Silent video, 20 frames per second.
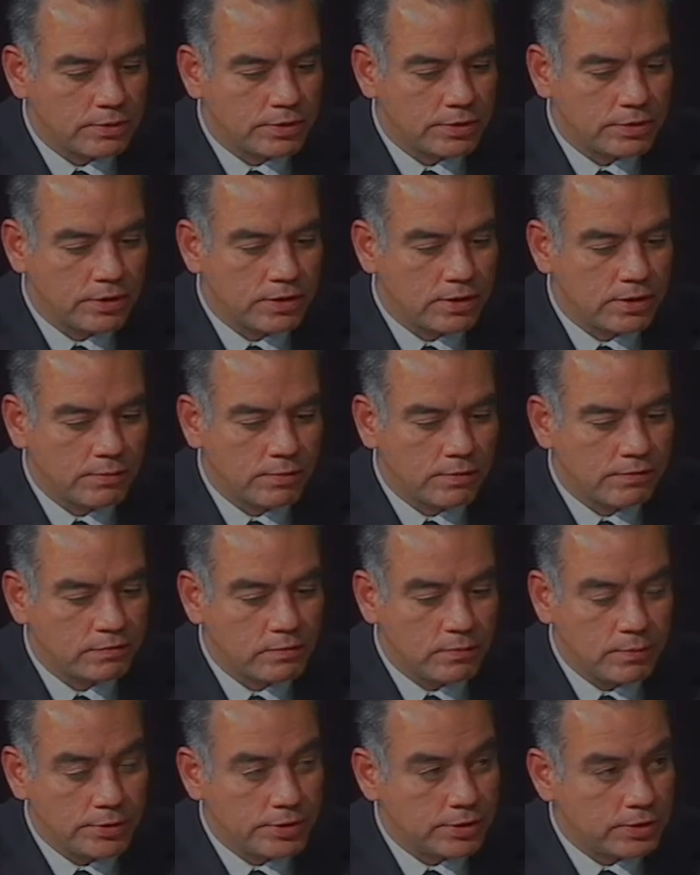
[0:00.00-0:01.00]
with a number of
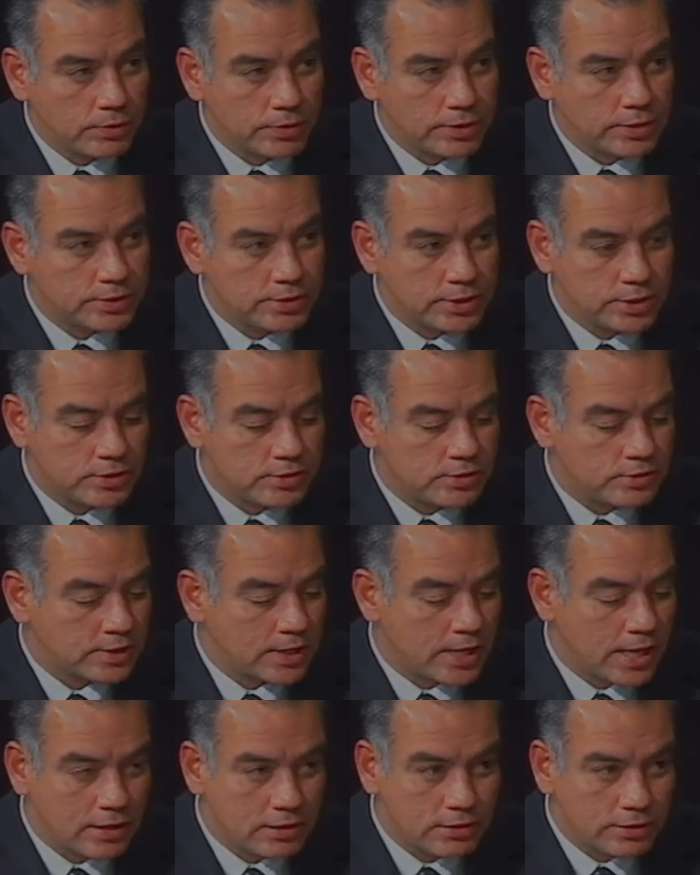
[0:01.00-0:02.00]
community organizations,
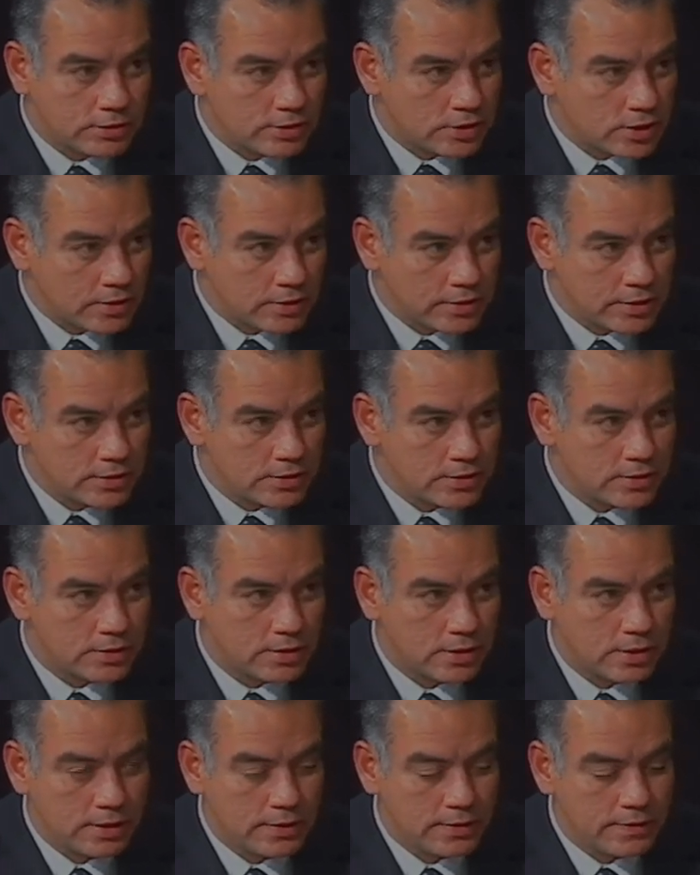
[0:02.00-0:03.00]
Catholic charities,
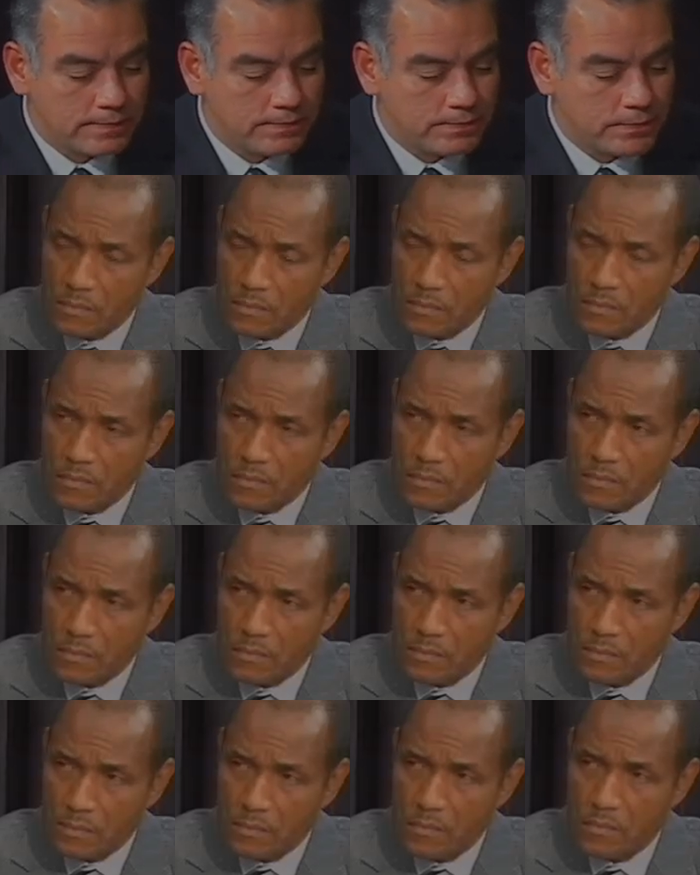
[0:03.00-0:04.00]
uh, especially
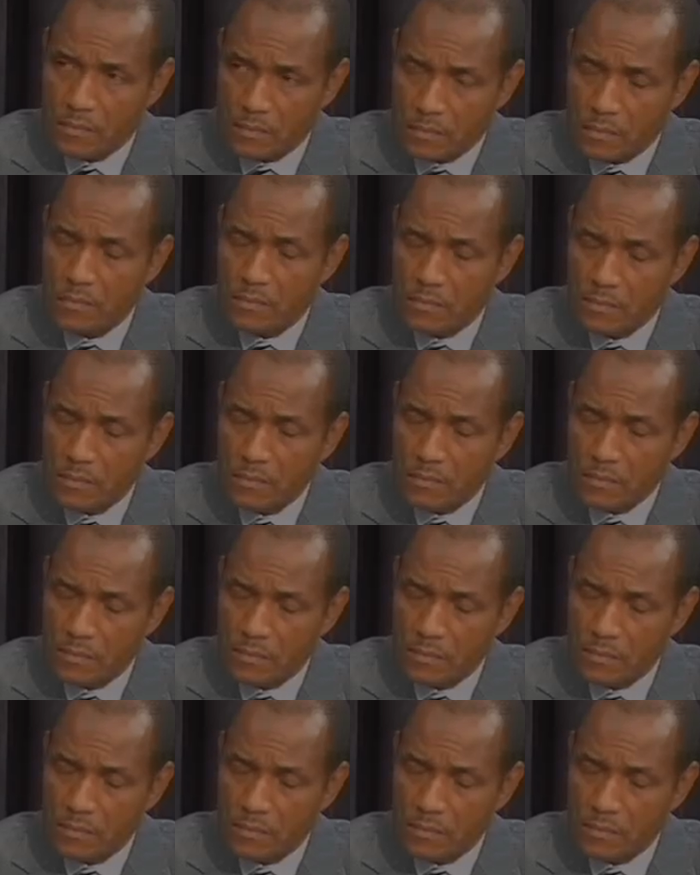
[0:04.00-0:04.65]
in Boston and Brockton.